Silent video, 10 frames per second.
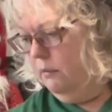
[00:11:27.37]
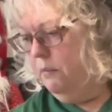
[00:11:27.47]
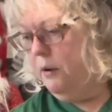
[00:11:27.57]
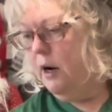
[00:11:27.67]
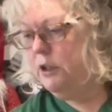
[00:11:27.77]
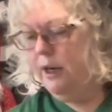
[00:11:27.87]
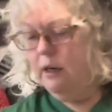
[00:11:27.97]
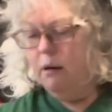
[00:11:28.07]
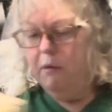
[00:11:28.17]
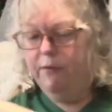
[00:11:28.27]
Project
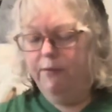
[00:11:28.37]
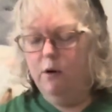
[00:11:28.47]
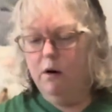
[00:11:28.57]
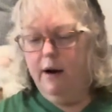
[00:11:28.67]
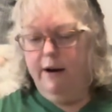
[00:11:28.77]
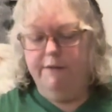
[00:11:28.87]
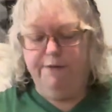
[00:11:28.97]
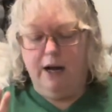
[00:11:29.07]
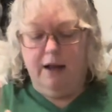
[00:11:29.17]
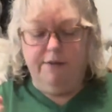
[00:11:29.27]
number 4 and
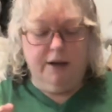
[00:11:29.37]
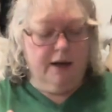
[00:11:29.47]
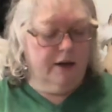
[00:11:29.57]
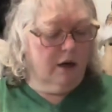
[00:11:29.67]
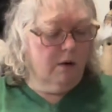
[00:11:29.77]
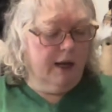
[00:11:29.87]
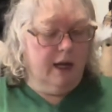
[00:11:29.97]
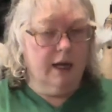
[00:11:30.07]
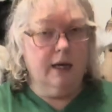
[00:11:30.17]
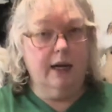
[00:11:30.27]
5 kind of go
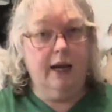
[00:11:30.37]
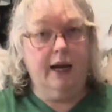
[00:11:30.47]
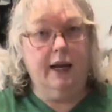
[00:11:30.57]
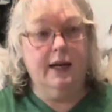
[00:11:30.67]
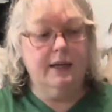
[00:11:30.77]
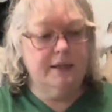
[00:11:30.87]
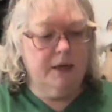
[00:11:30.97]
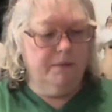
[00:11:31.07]
hand in hand.